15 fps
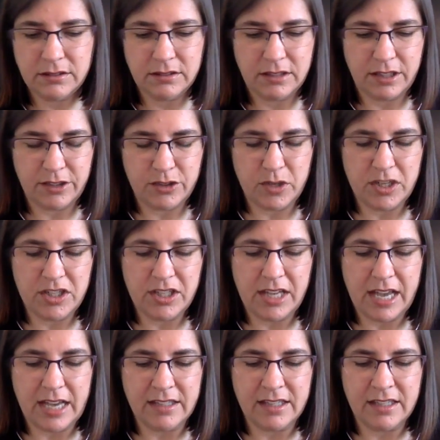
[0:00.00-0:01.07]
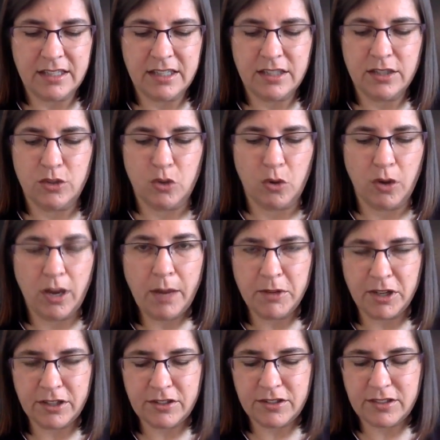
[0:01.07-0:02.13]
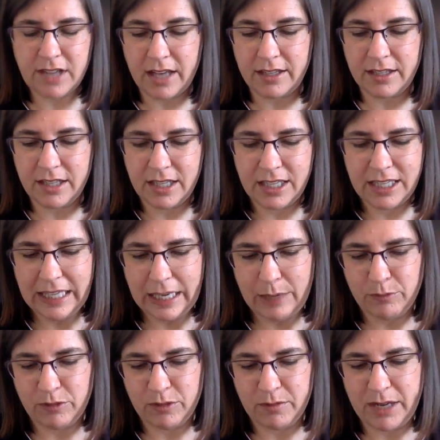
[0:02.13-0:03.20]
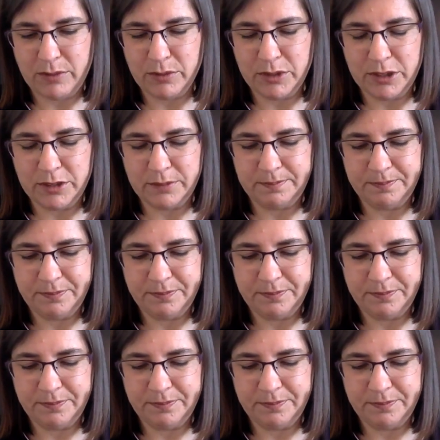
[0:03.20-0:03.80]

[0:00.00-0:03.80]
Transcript: A strangely accented, No, I am not, son, came from my room.